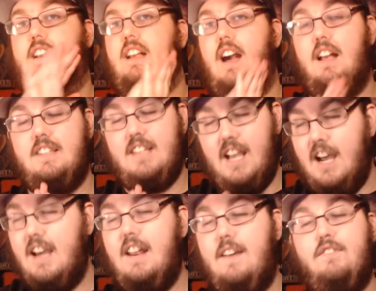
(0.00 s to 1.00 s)
and a
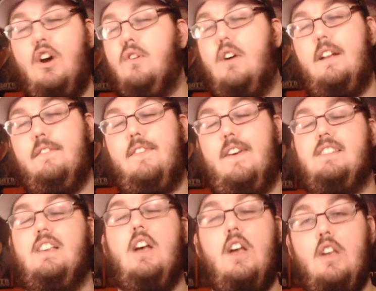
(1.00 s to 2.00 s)
ton of Dokkan
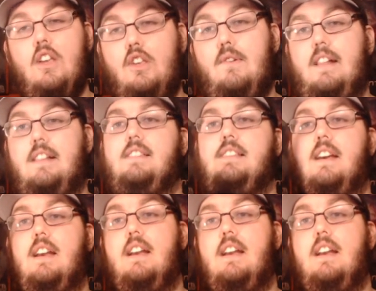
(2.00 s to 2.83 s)
Fest units.